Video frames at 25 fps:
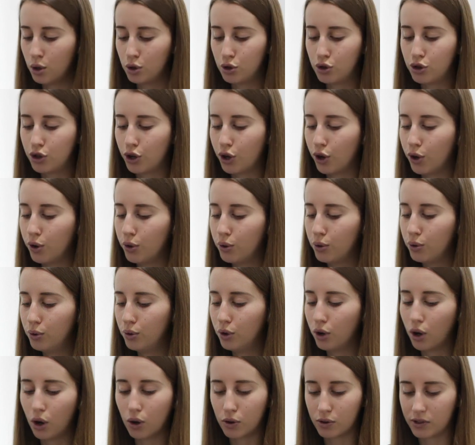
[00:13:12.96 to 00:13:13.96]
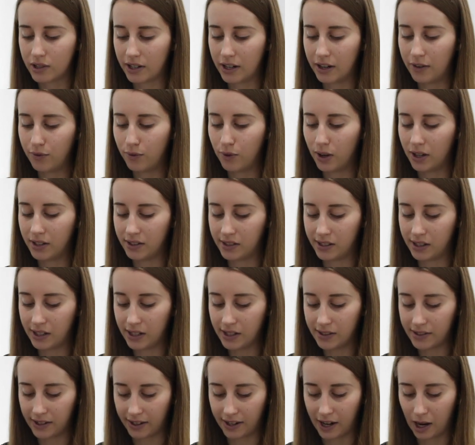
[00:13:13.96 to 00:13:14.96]
2 long sleeve
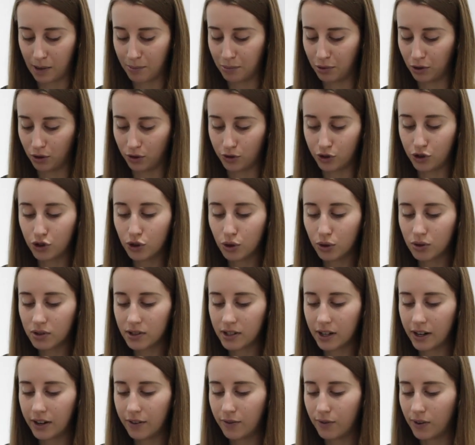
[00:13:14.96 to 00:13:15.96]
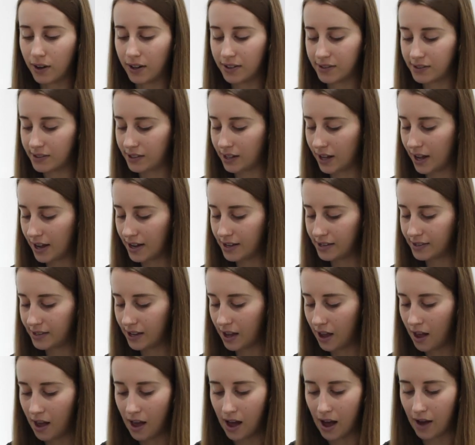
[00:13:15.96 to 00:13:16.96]
onesies, a couple of short sleeve onesies,
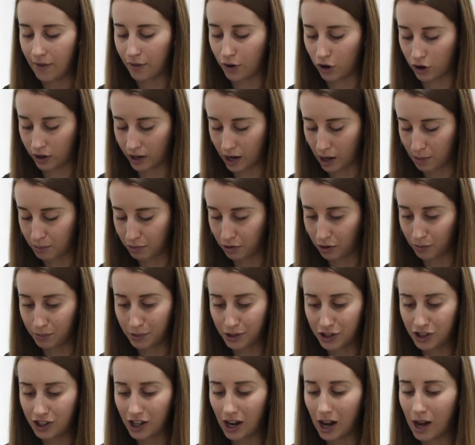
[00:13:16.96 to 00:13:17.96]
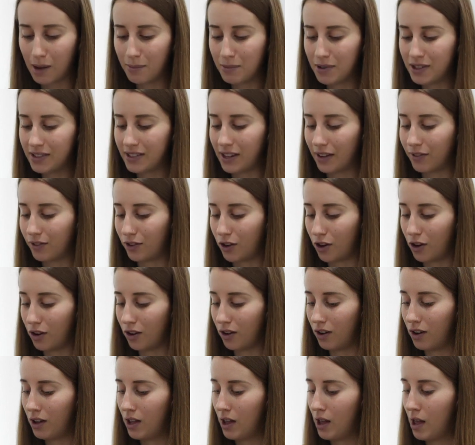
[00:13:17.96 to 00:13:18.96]
I've got a couple of pajamas, I've
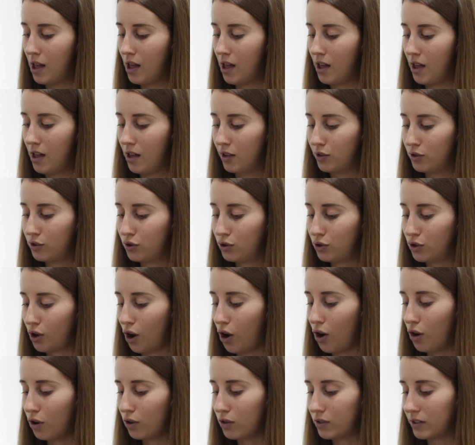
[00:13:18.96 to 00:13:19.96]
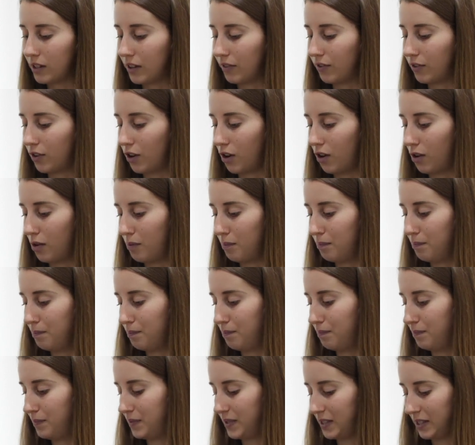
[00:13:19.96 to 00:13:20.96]
got socks, I've got
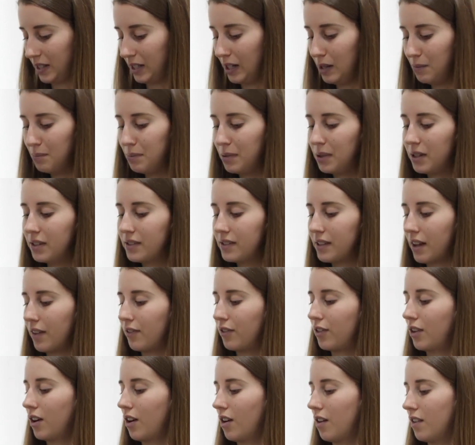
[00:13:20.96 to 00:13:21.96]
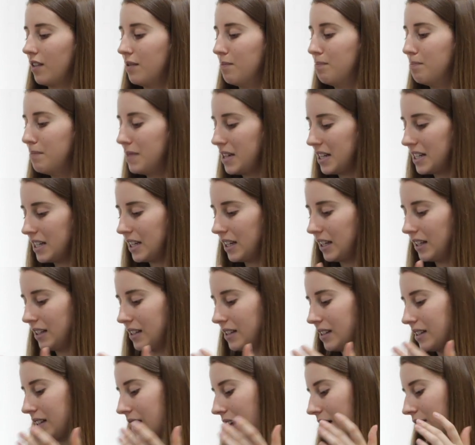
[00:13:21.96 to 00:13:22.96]
slippers, I've got
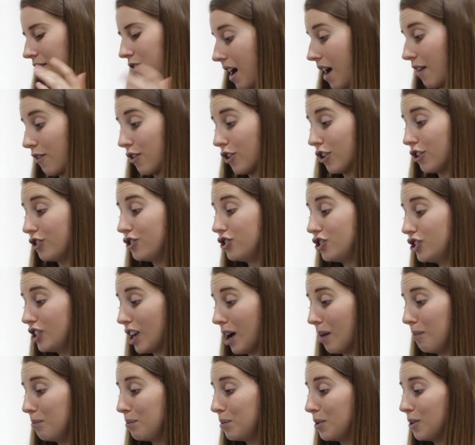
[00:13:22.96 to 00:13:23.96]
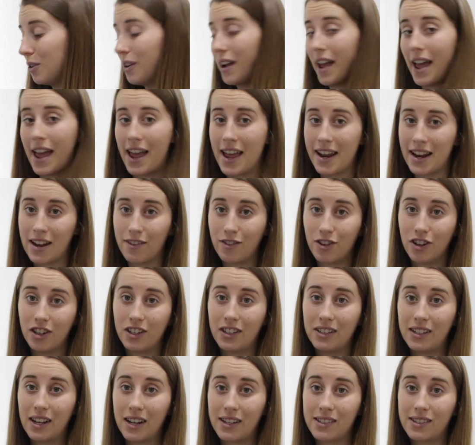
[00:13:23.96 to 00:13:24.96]
mittens, I've got a jumper, and I've got
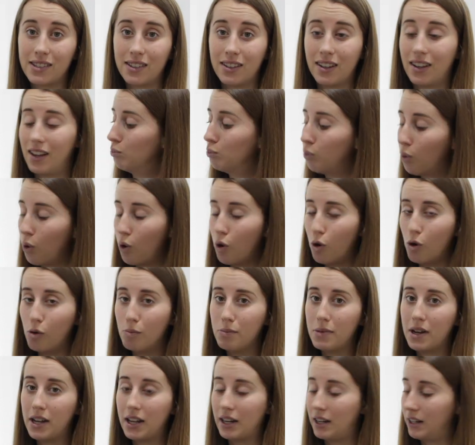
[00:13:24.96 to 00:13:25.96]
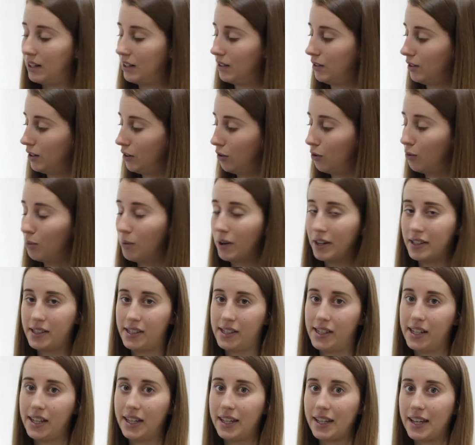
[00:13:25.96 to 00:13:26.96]
a nice warm little
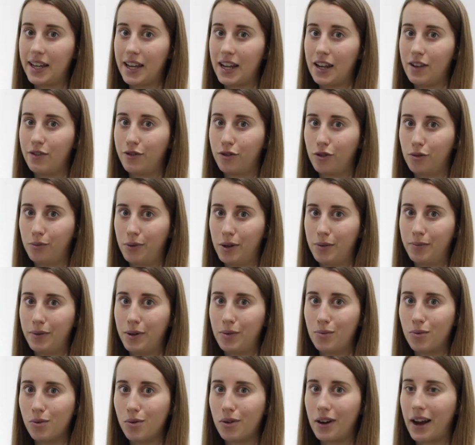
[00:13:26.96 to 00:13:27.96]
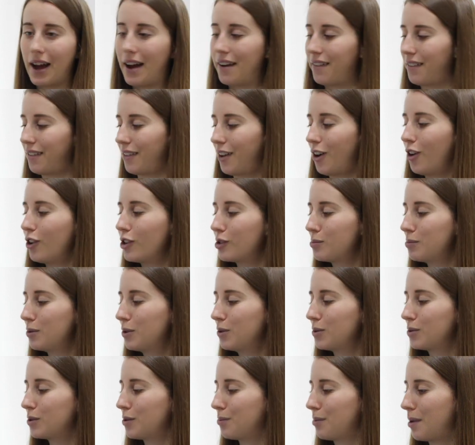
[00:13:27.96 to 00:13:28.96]
onesie again for when we walk out of the
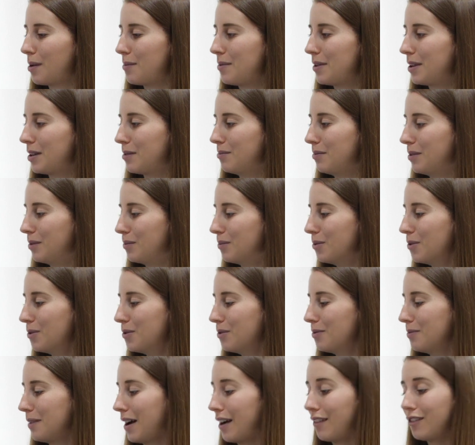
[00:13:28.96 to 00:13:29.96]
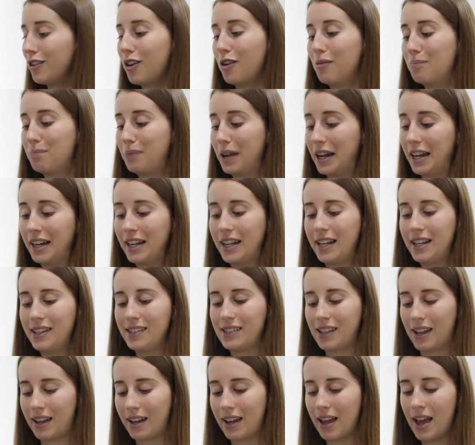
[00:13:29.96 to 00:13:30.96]
hospital so baby can be warm. I've got beanies,
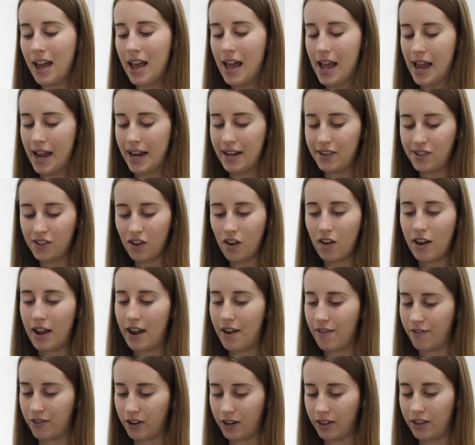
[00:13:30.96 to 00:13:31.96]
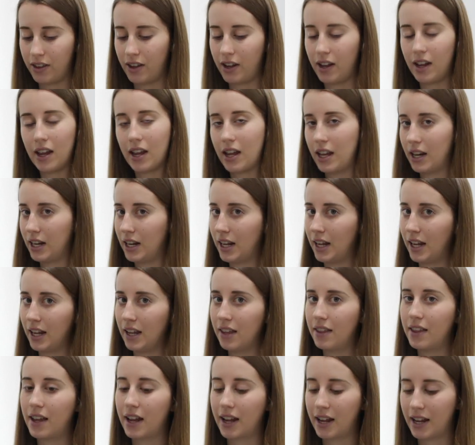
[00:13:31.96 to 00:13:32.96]
like he's got everything in
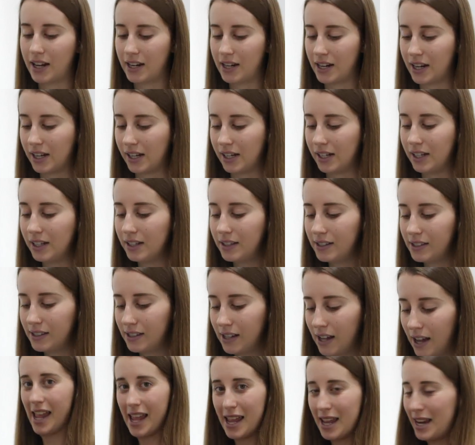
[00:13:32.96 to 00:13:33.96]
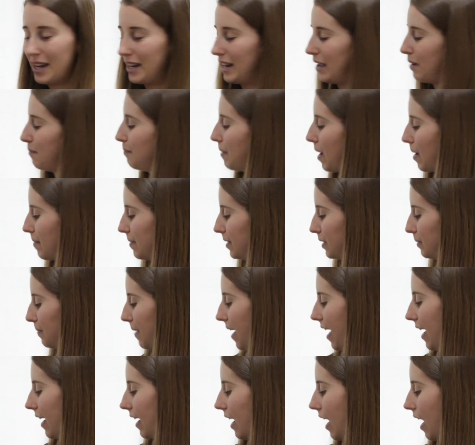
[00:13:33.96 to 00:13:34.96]
here that he needs. In baby's
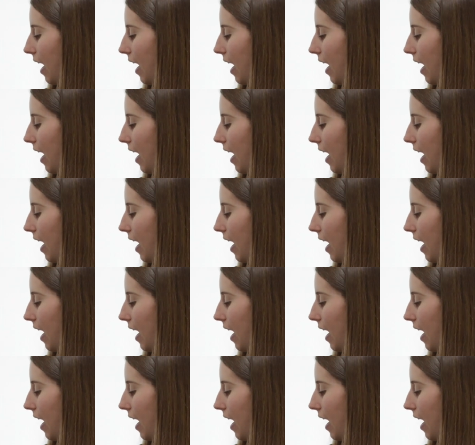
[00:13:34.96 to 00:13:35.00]
bag